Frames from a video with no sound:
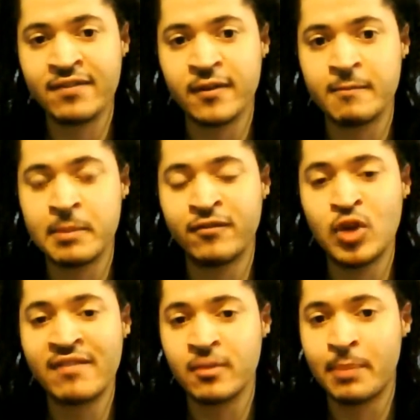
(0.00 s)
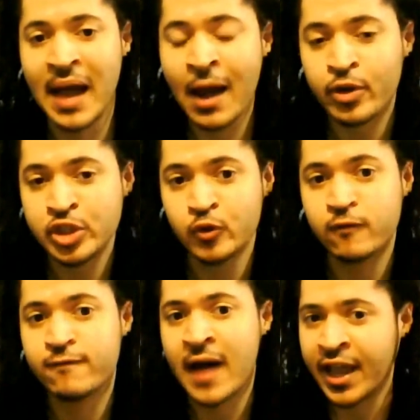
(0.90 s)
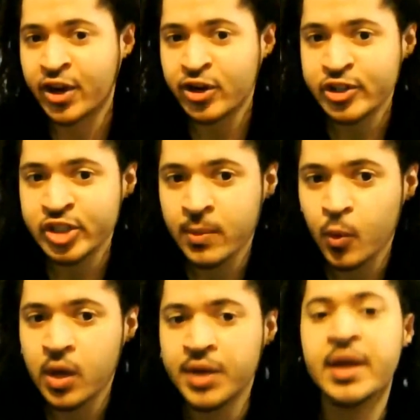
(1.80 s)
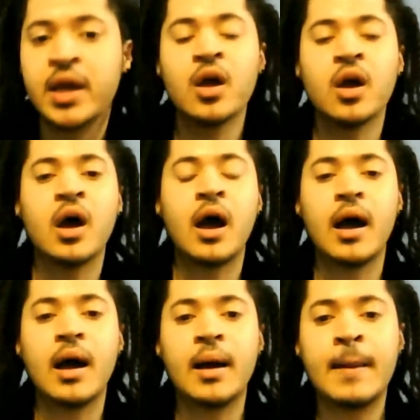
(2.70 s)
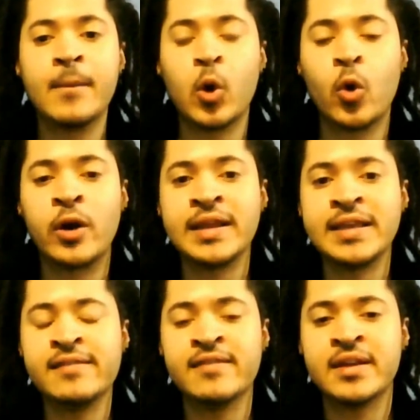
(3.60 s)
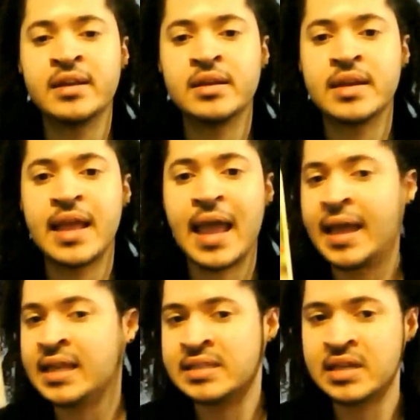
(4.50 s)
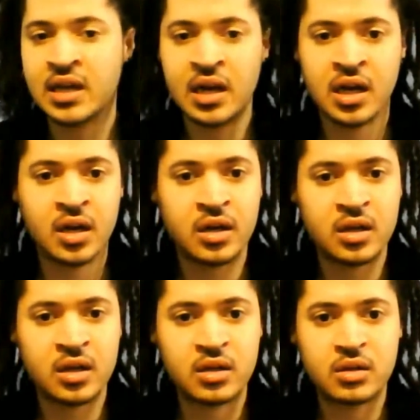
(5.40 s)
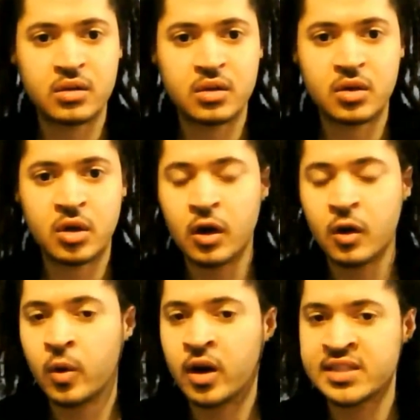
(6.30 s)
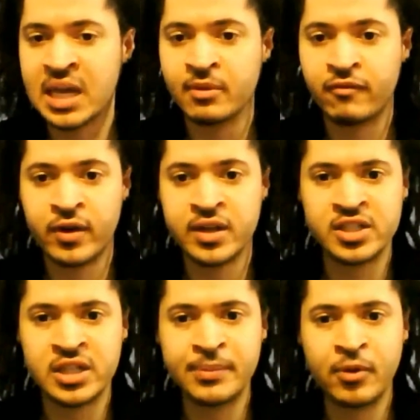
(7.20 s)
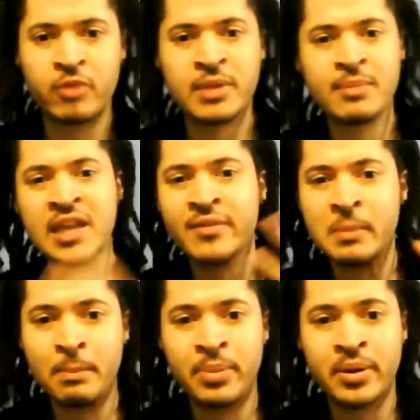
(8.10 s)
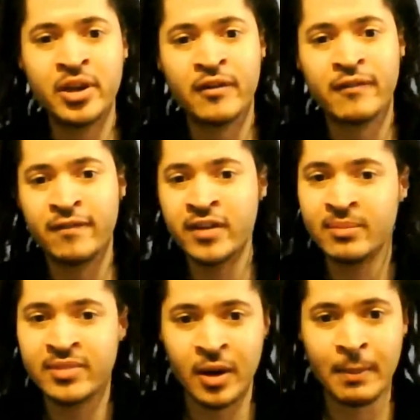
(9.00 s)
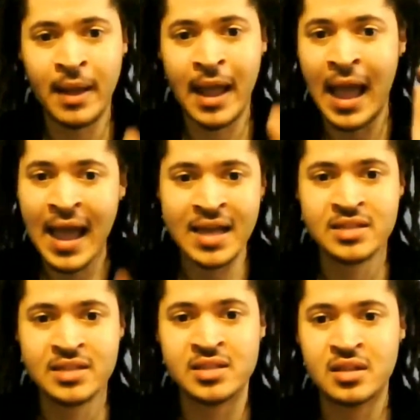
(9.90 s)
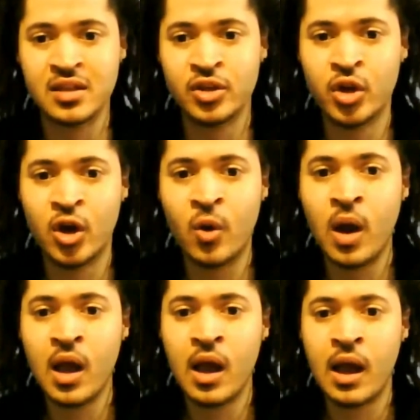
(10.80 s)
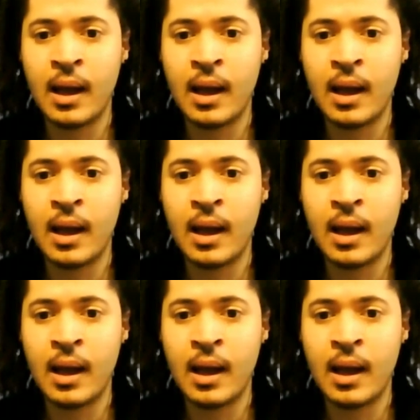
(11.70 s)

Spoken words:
if you have the power to fire someone, or even end a coworker type of friendship, or maybe even put your foot up their ass, you know,